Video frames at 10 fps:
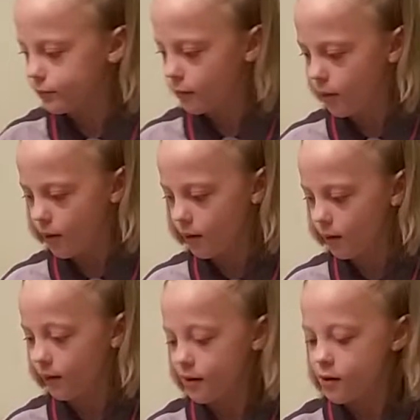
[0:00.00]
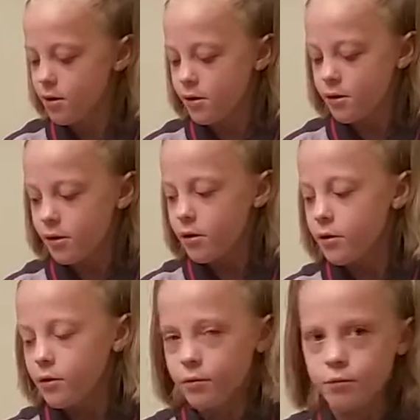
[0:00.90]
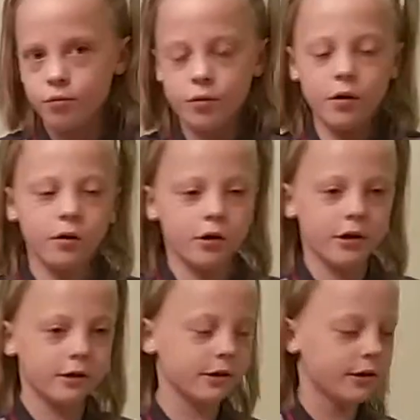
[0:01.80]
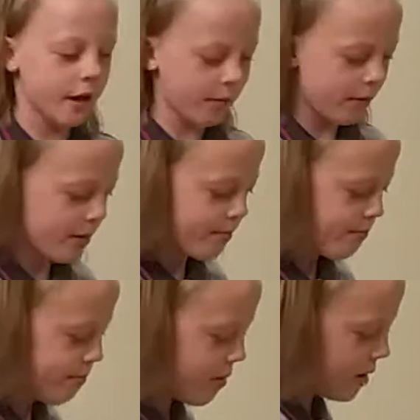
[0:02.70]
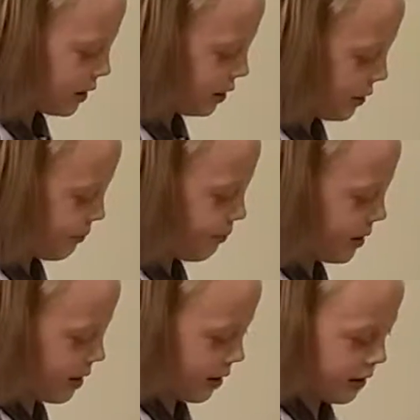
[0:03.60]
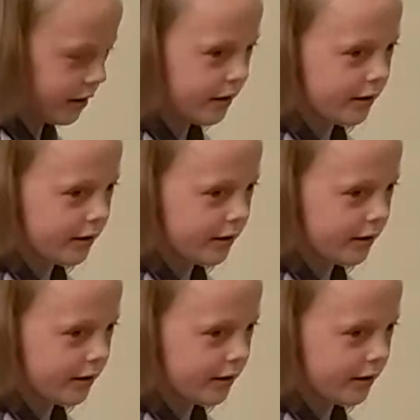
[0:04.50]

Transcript: Yeah, because the binocular rulers can be much bigger than